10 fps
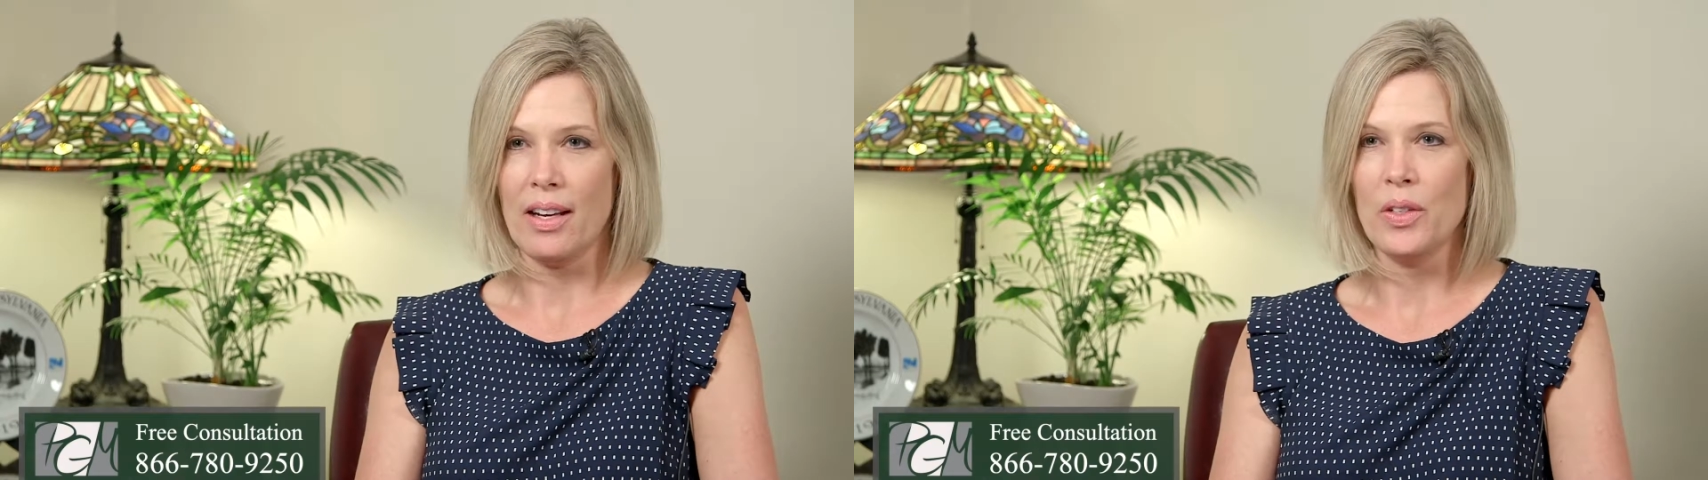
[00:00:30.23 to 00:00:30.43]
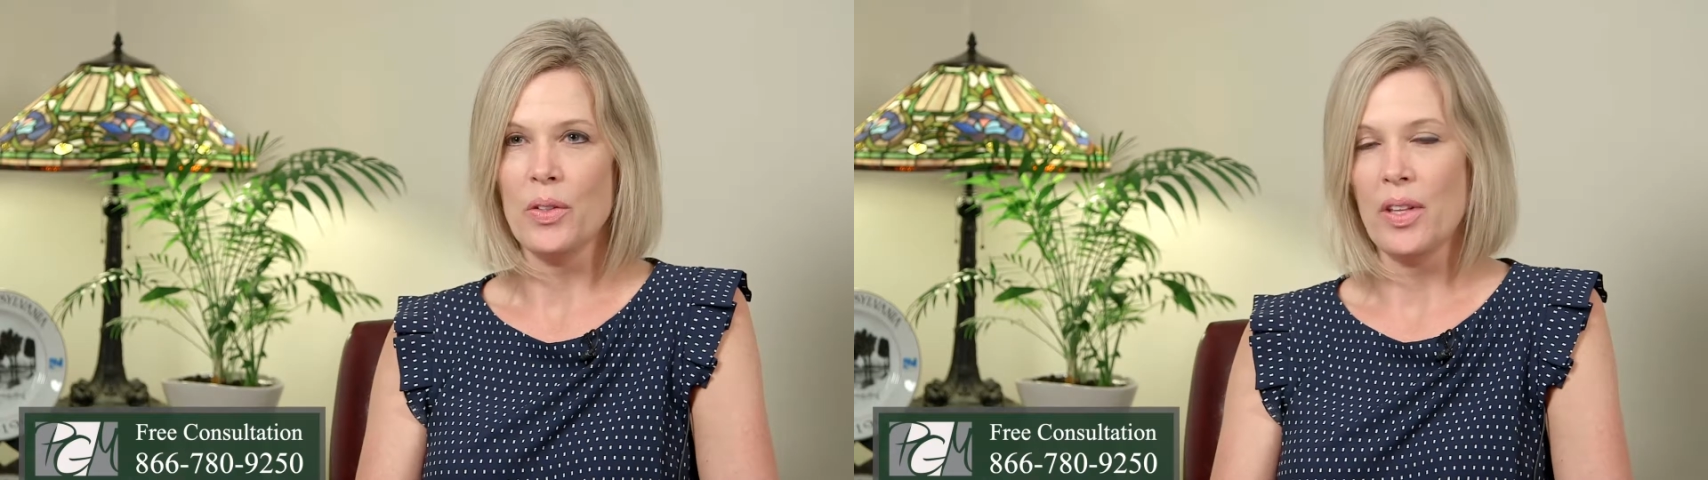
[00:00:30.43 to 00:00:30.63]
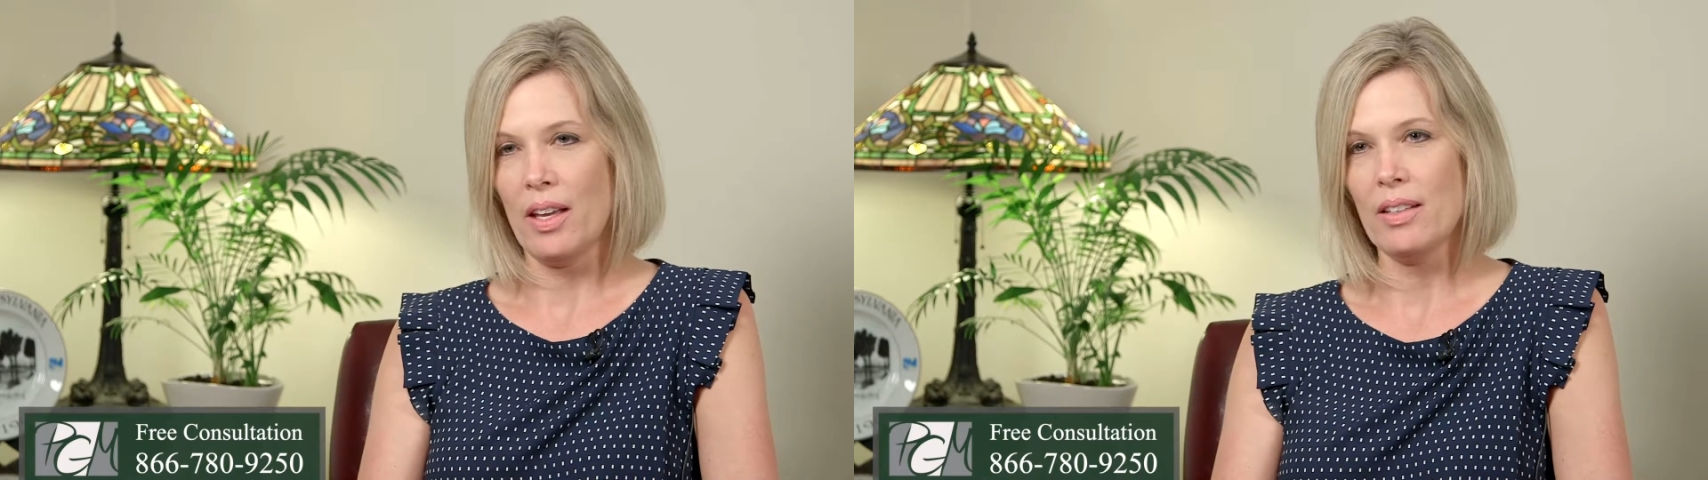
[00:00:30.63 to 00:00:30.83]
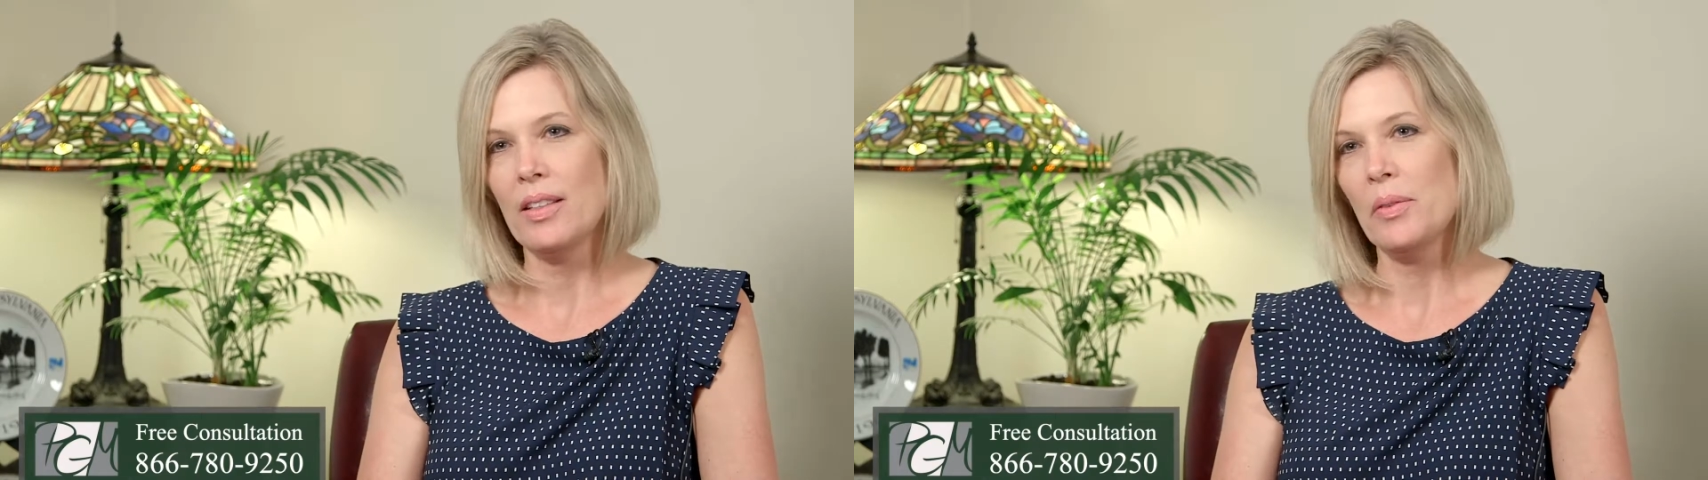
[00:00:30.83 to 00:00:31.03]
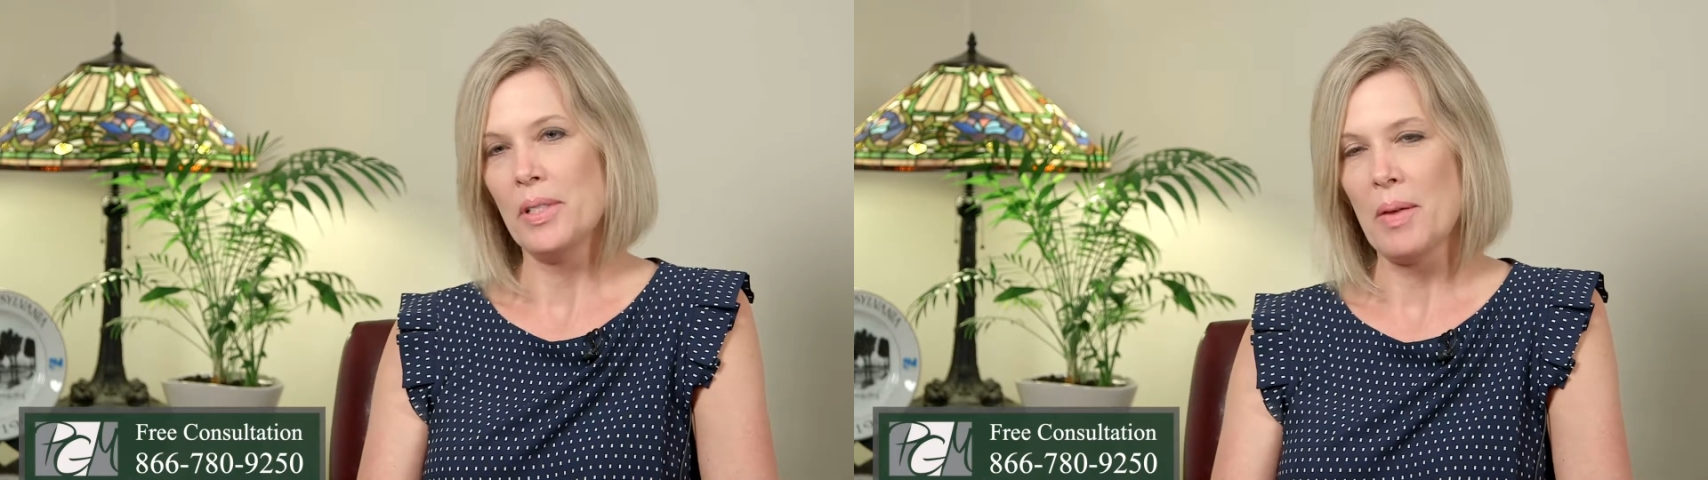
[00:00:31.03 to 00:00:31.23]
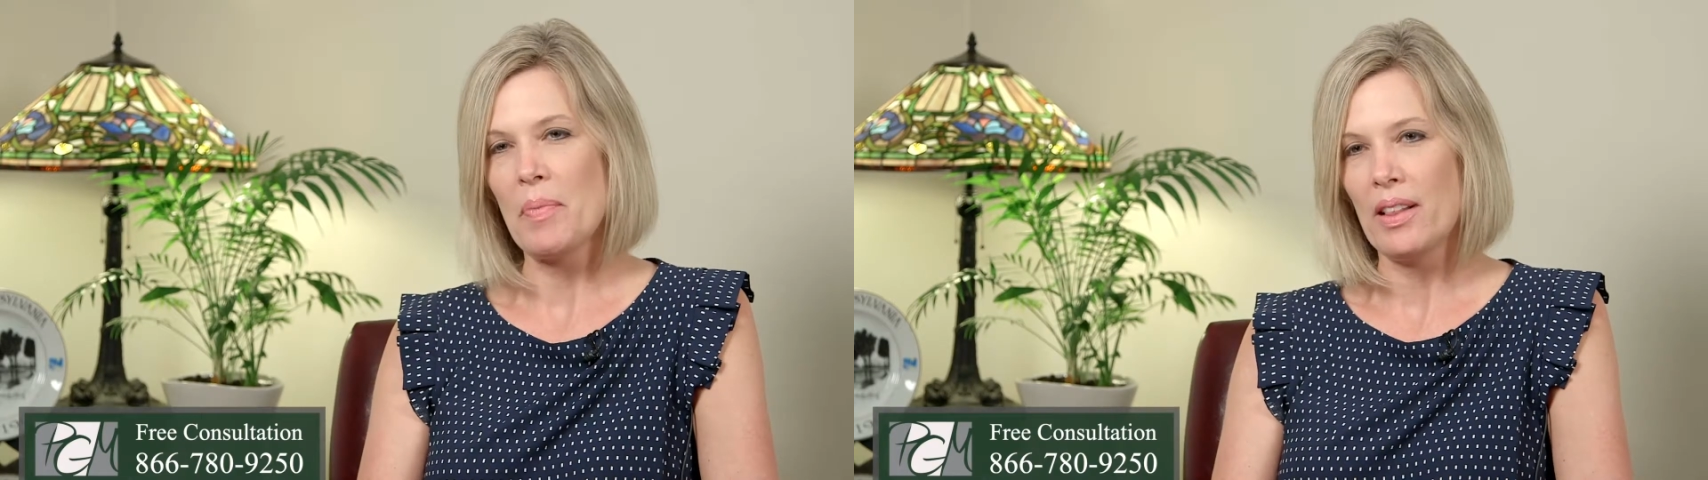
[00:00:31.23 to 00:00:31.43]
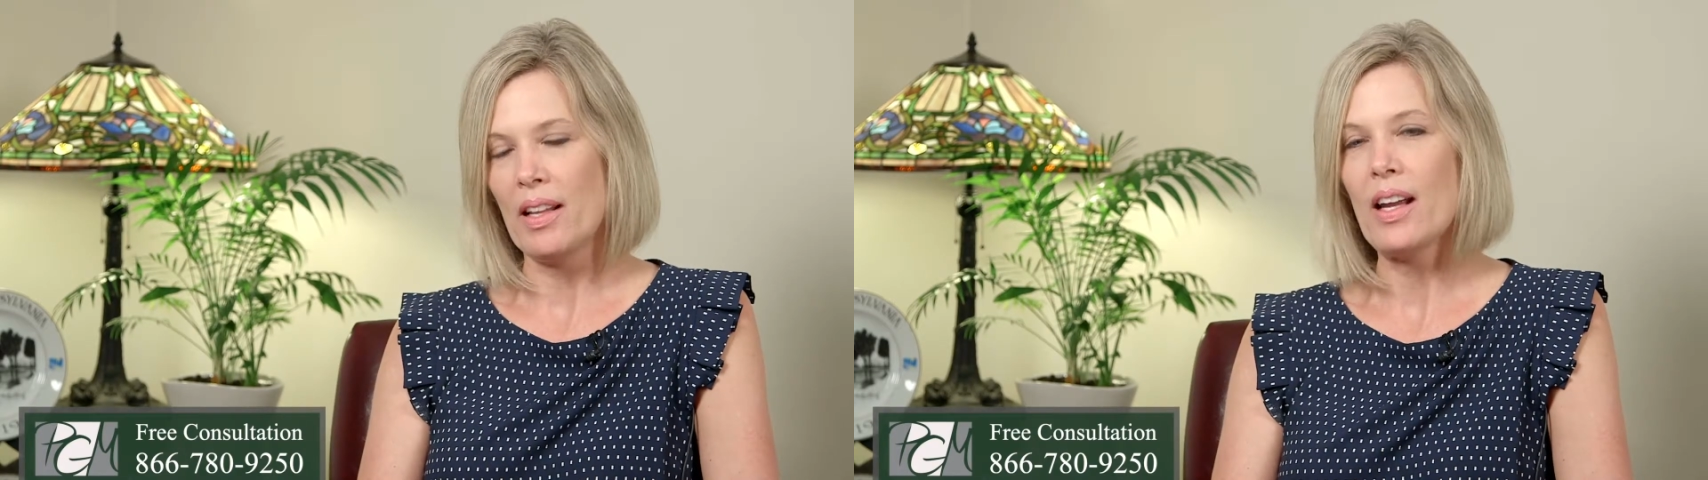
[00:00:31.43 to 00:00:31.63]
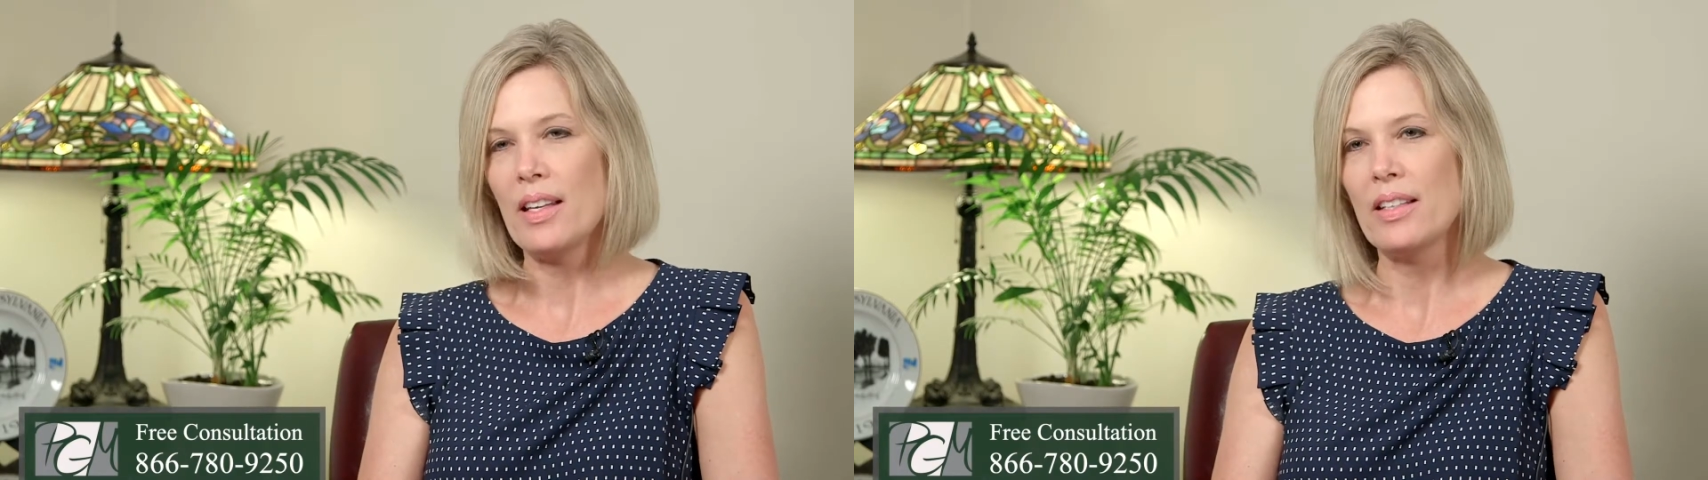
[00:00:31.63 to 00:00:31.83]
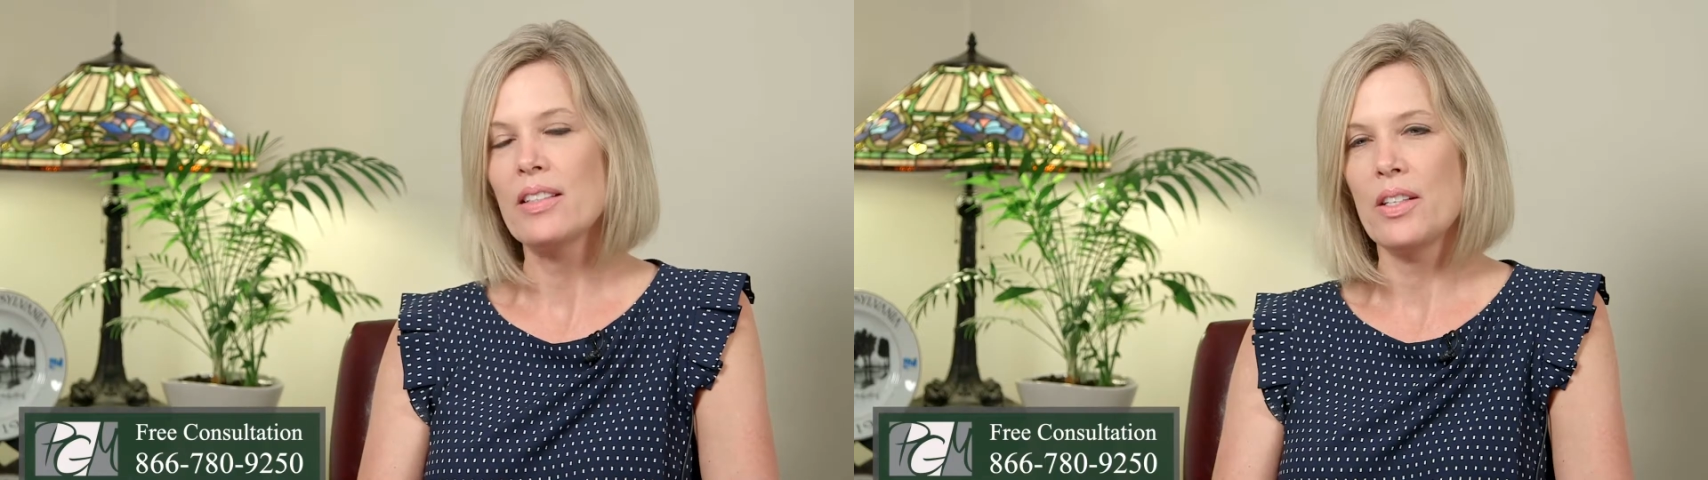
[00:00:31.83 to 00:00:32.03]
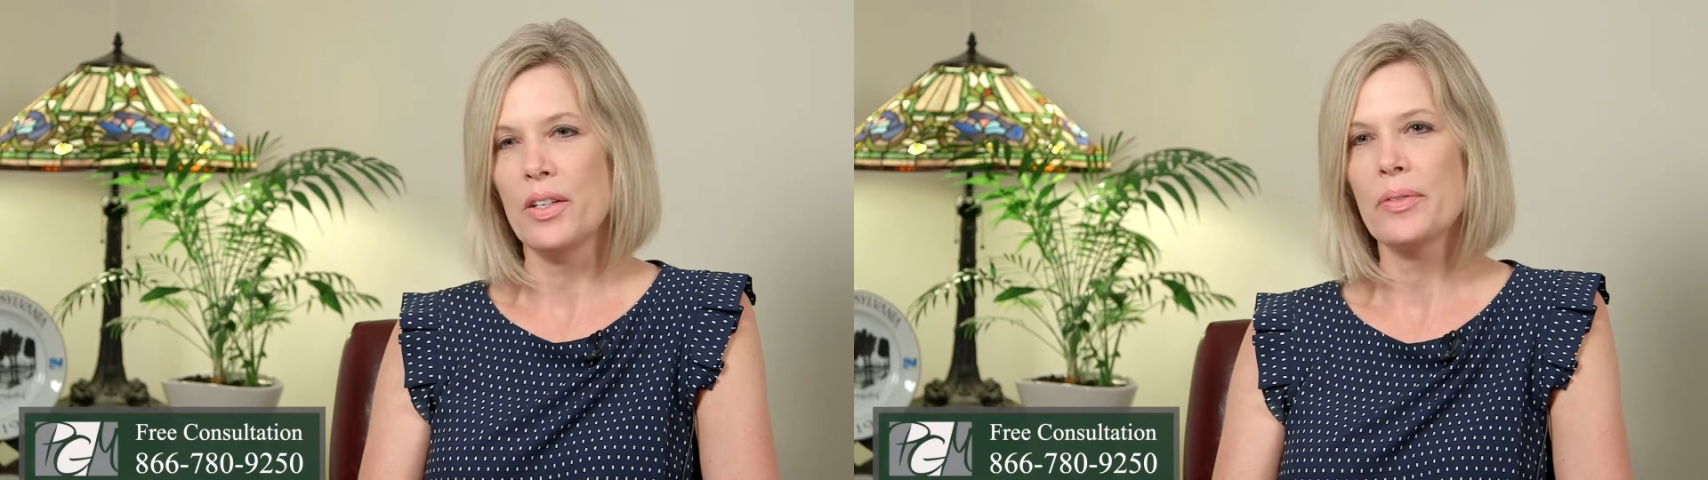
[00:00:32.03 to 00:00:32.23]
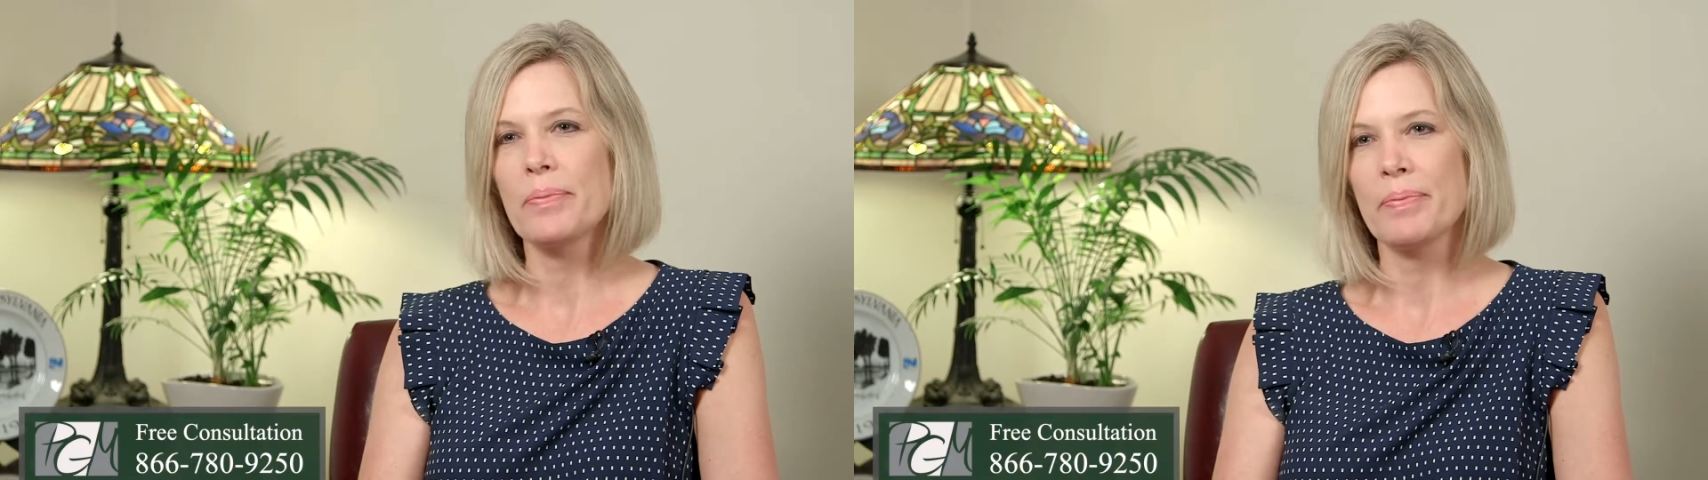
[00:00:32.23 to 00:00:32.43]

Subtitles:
I knew that it was something that I needed to do.